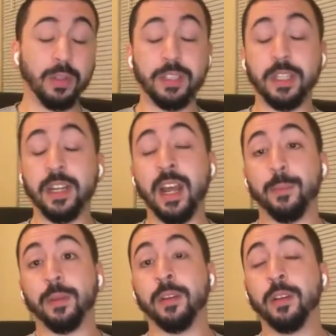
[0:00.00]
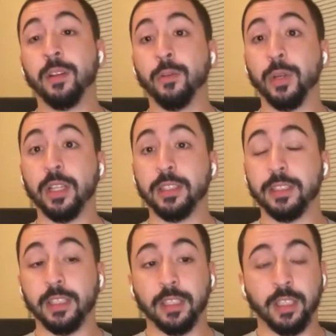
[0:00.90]
mean, what didn't happen,
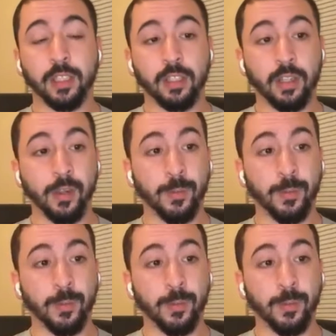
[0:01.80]
realistically?